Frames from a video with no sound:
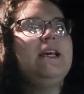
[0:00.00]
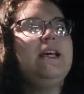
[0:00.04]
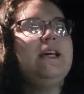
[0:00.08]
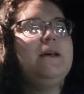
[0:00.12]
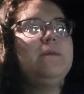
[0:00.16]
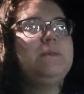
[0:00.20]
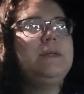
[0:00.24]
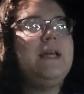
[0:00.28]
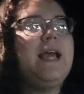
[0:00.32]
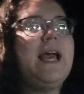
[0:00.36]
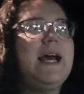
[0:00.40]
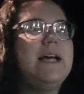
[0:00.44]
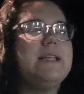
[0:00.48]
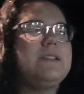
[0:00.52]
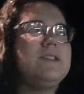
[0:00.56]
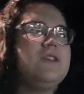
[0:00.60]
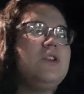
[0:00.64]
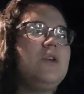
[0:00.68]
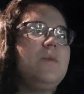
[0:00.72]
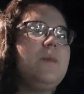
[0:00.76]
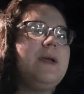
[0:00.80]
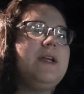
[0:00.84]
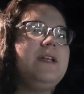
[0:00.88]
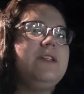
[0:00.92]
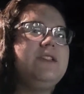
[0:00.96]
But yeah,
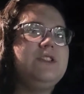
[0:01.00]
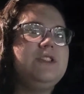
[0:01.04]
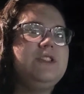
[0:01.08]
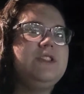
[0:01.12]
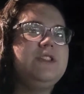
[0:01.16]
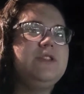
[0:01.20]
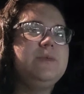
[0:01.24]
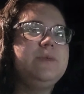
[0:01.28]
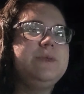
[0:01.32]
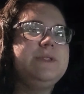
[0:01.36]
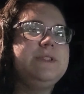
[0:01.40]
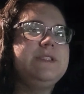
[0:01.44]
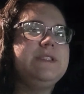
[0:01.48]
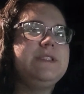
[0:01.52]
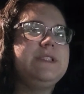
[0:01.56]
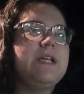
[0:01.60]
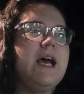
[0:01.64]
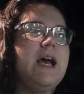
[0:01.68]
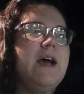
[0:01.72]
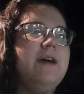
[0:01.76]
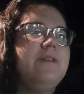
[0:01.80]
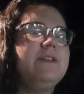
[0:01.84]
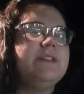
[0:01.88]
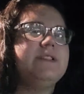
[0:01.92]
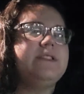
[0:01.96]
so my YouTube is,
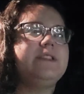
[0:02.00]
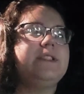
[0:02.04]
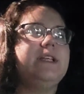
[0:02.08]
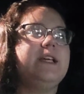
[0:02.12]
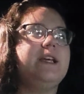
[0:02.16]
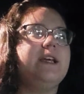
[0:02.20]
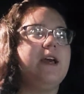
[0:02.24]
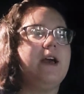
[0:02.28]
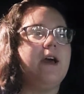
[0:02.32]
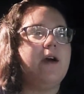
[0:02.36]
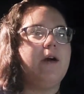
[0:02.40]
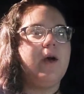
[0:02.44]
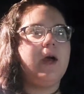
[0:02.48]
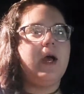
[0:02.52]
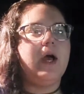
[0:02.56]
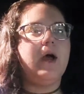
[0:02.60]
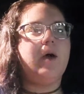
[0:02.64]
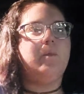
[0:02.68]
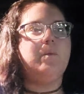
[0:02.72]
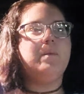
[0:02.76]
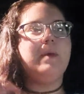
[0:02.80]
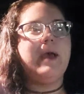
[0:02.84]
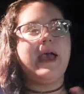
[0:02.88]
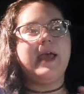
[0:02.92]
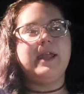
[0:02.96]
obviously,
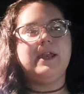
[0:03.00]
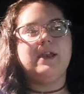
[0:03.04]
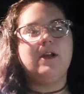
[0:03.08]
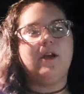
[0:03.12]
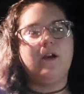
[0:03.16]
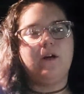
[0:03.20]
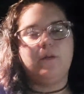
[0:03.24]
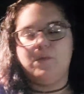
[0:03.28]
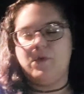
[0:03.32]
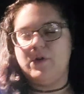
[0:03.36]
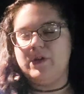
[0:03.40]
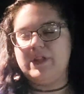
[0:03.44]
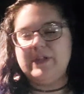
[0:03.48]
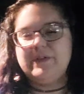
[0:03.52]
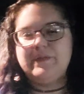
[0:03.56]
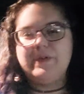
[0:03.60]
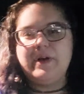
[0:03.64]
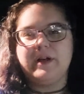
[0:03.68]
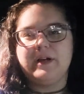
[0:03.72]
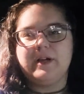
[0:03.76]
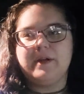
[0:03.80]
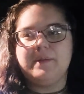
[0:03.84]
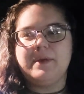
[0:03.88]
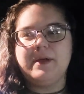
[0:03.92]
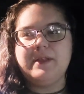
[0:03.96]
men are more than
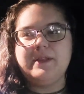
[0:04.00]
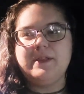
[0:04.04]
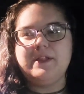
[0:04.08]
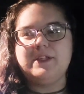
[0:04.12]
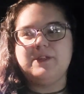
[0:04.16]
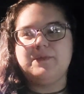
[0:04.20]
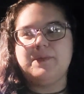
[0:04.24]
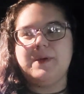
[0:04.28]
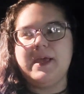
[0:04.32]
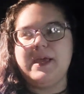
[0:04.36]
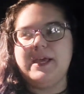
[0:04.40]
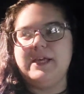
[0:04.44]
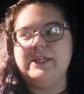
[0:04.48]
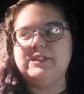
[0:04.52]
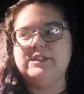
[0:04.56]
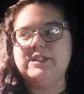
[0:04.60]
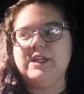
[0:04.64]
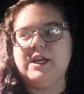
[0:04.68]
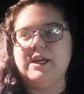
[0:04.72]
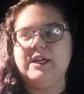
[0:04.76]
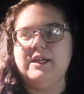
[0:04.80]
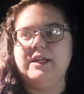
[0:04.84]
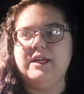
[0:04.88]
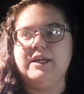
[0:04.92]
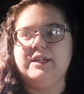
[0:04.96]
welcome on this page.
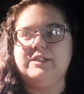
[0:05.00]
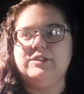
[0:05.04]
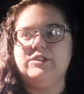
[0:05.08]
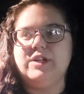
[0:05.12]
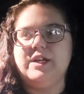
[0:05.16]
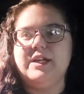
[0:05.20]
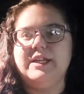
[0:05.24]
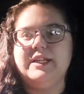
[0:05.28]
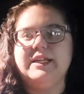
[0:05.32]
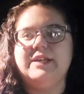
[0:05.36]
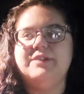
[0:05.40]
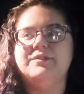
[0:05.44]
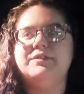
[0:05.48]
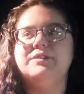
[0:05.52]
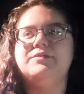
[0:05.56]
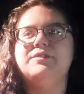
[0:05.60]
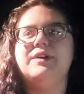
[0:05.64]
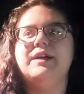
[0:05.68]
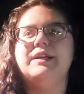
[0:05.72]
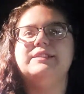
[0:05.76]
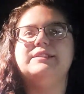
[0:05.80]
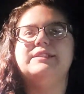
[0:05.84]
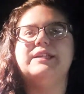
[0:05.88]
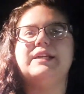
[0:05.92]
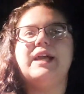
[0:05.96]
I try to give
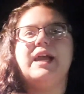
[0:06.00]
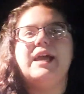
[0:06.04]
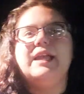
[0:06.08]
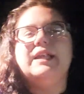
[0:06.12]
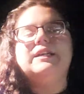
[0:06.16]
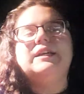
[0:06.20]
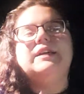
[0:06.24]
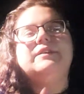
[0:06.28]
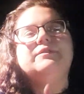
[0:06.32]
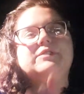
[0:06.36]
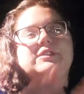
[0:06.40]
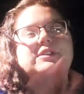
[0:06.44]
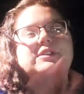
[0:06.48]
advice that kind of covers